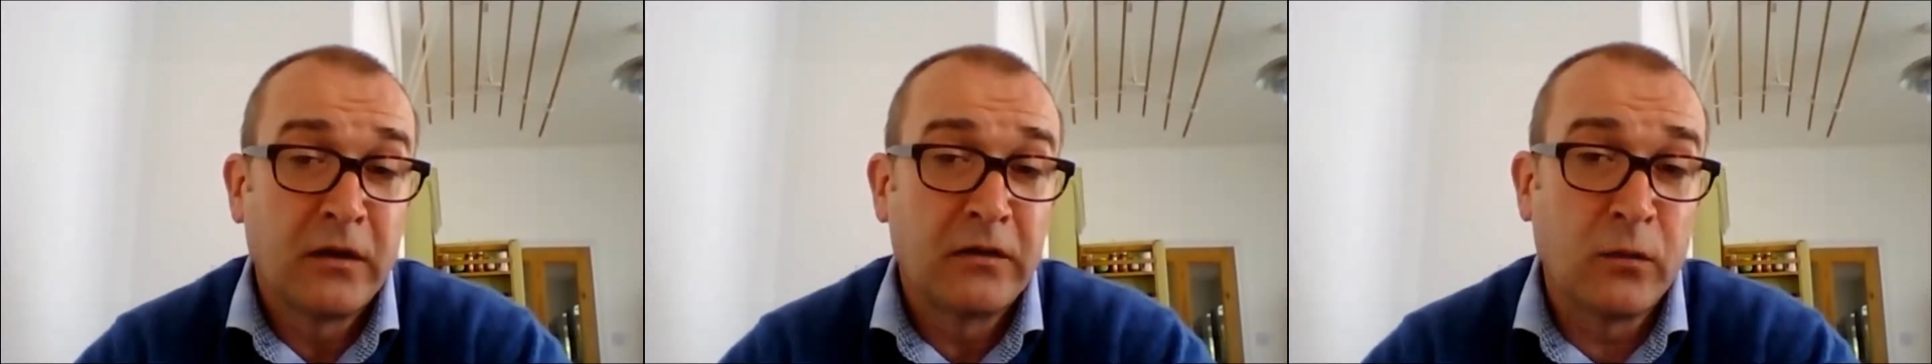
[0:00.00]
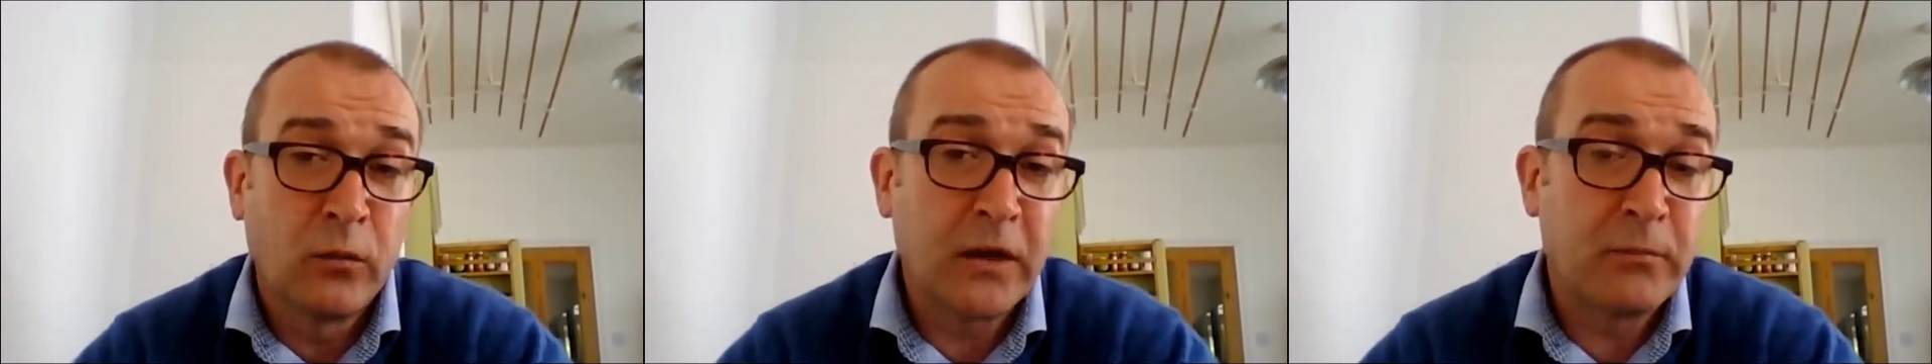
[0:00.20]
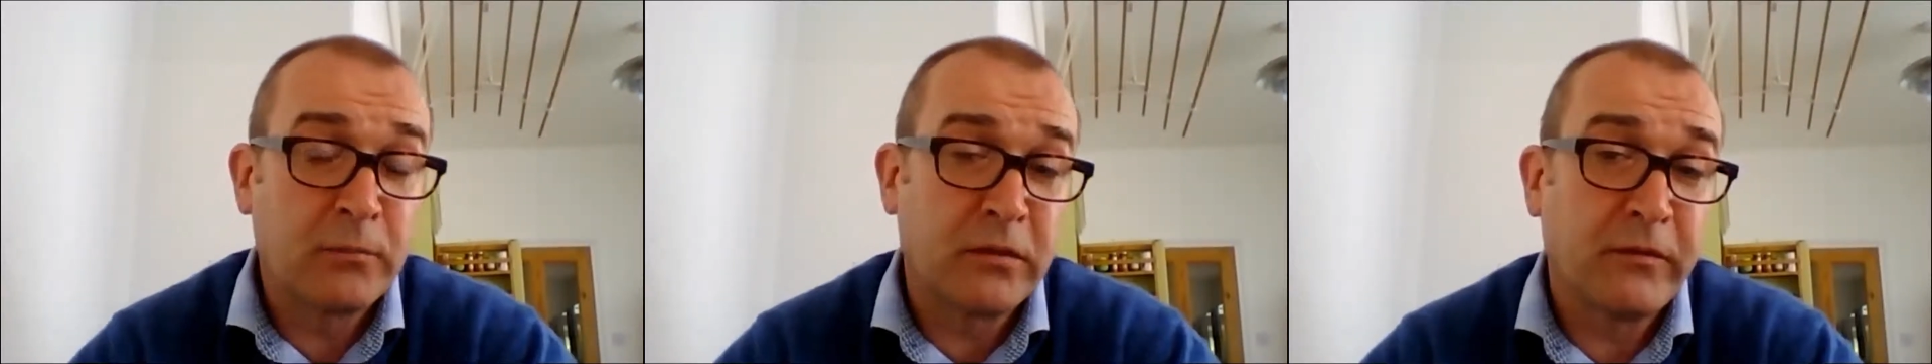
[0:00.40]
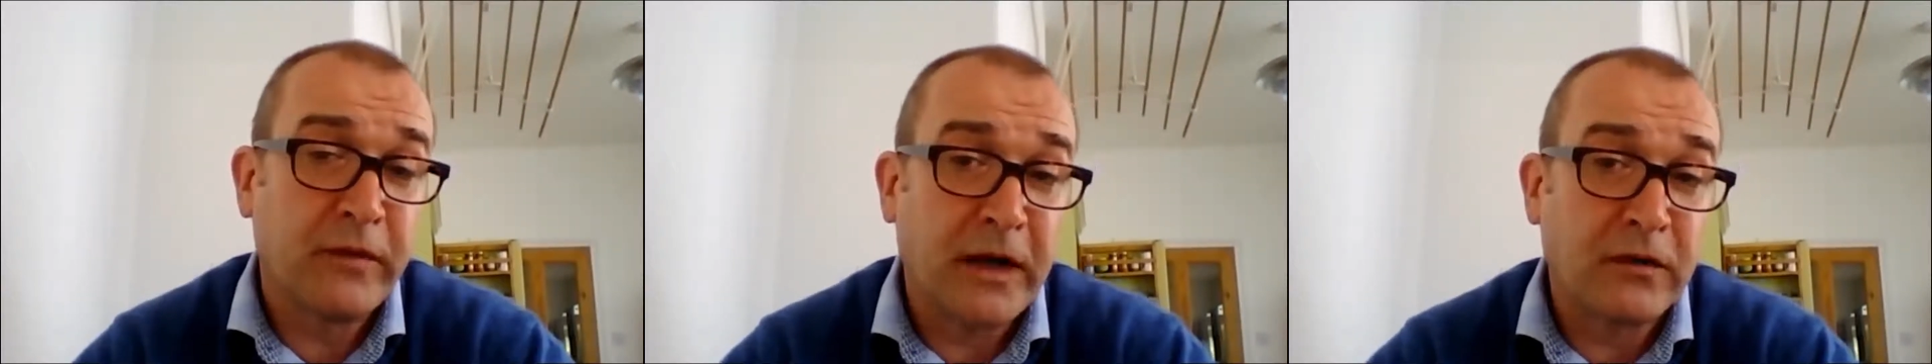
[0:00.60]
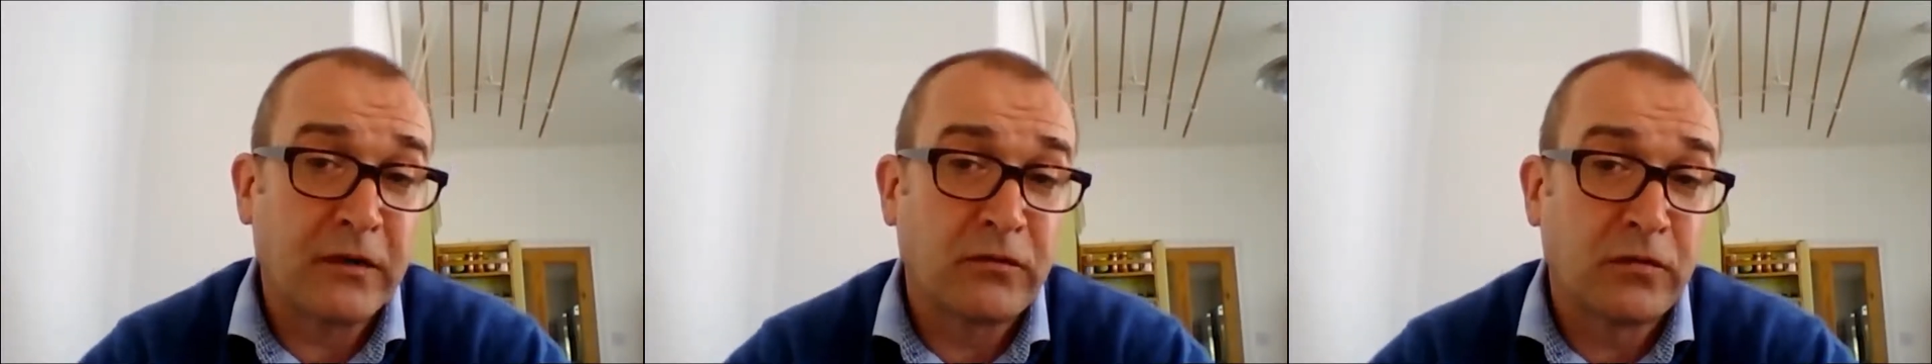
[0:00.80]
that we
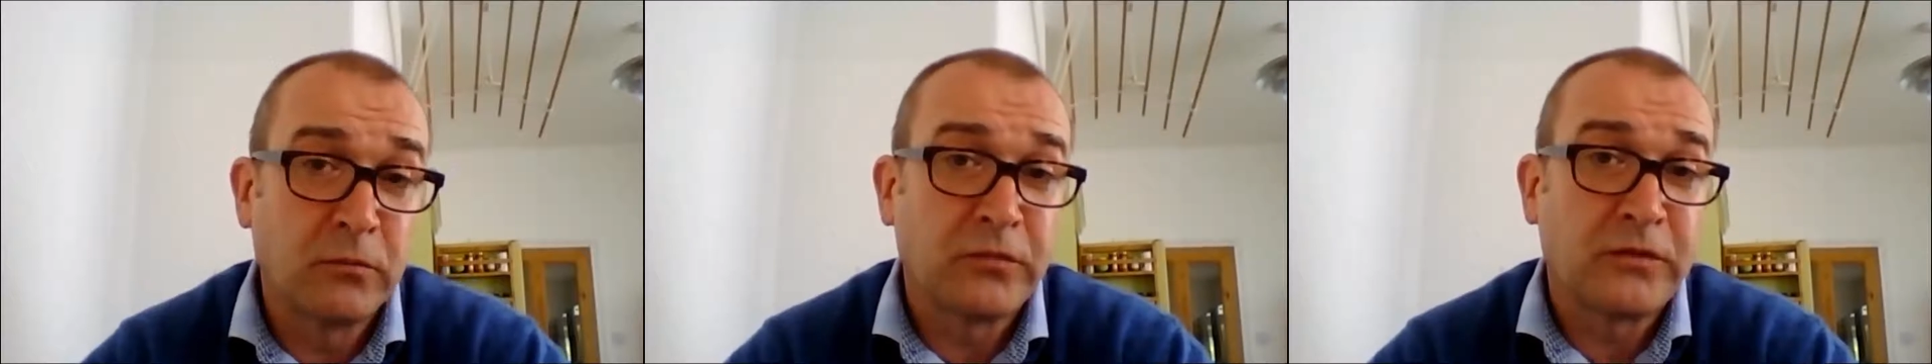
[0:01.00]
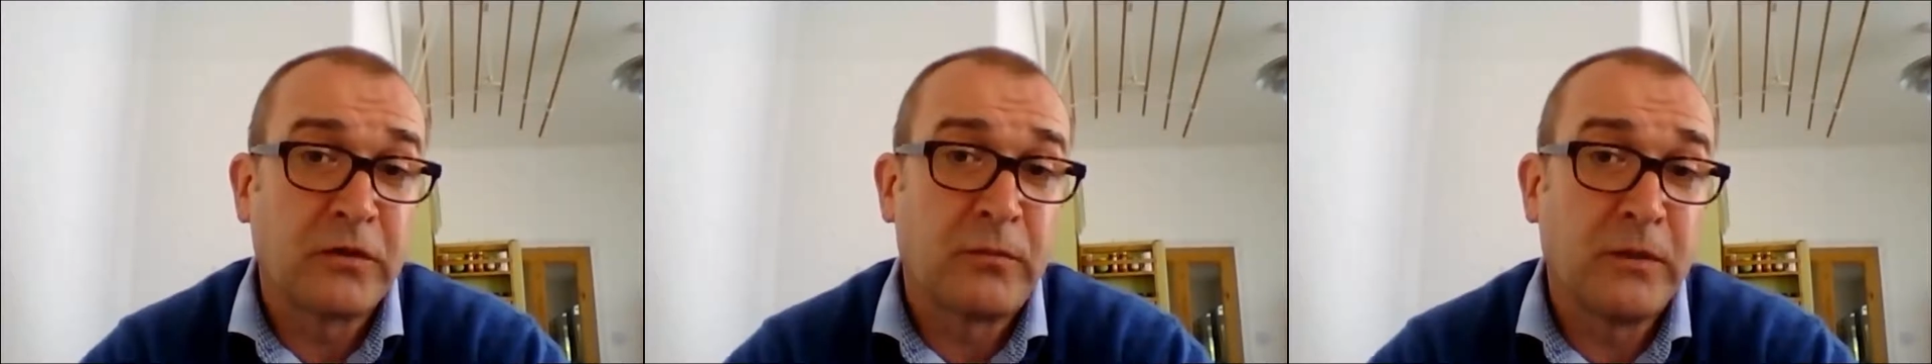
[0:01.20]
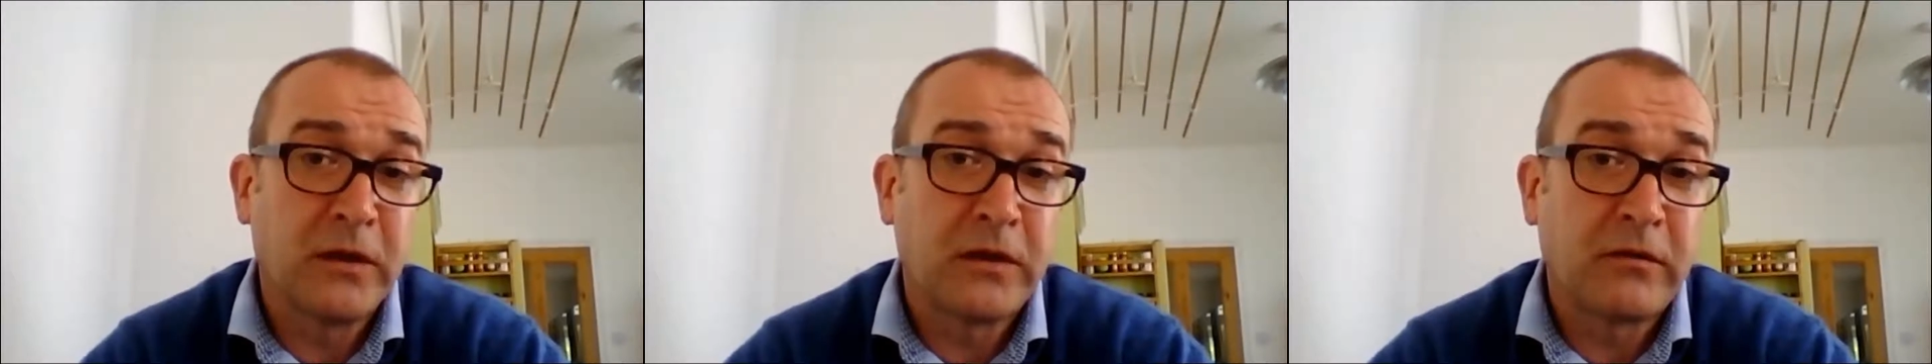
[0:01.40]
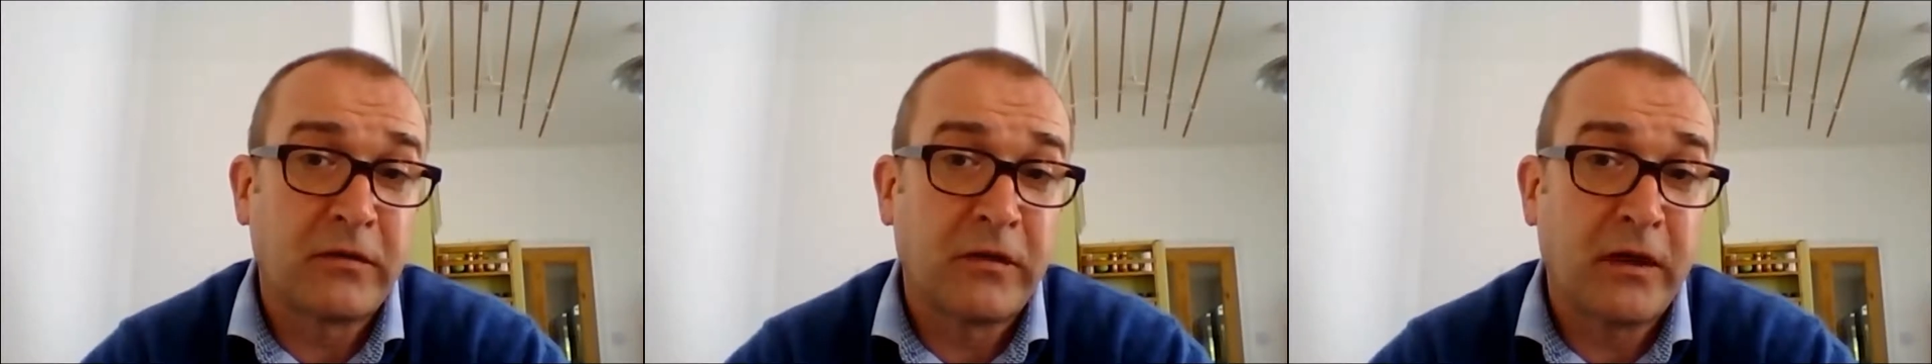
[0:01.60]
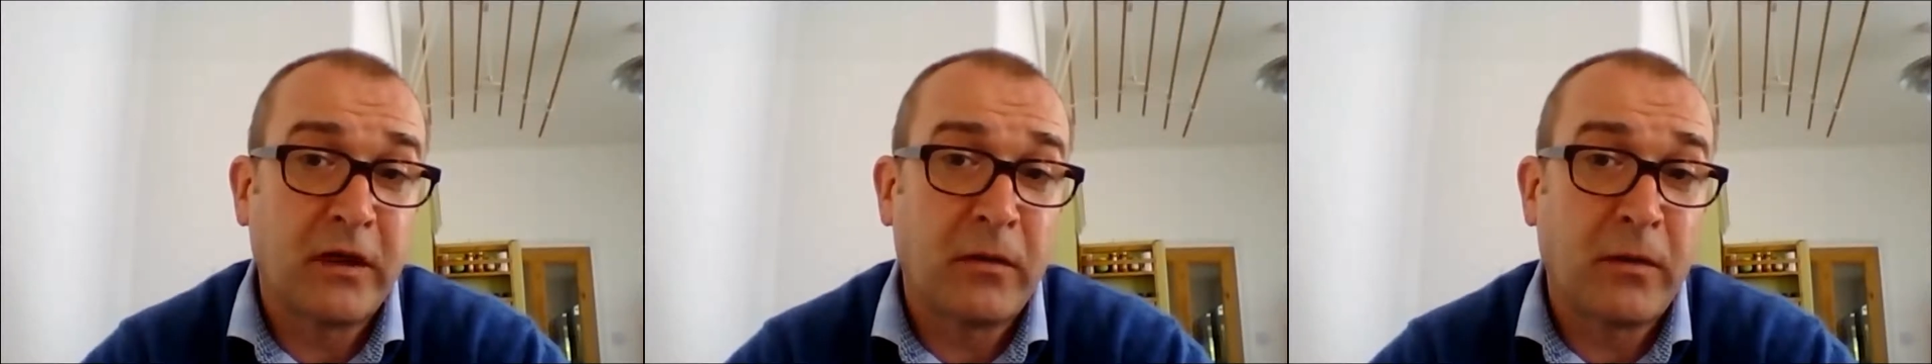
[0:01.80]
provide some stability